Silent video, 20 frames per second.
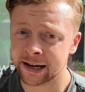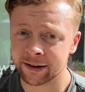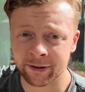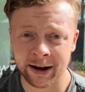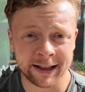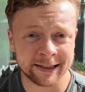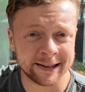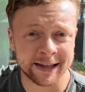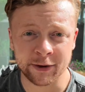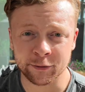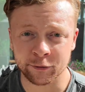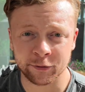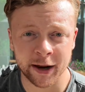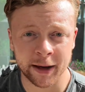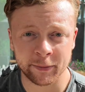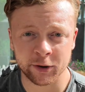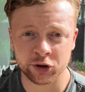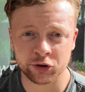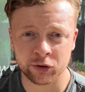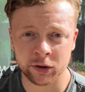They're
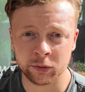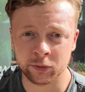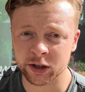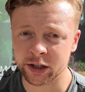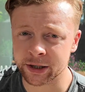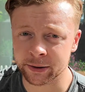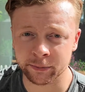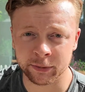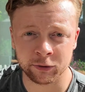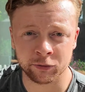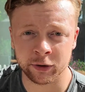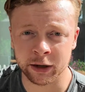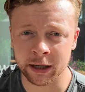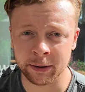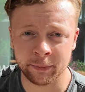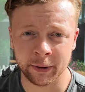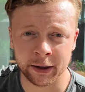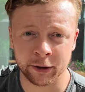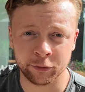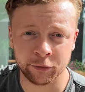anti-inflammatory, which can be really
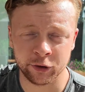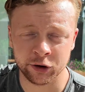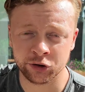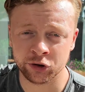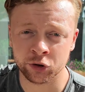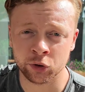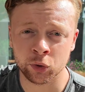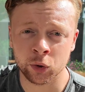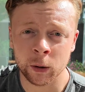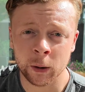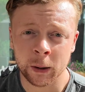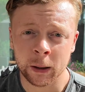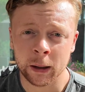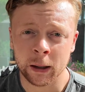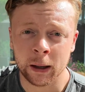beneficial.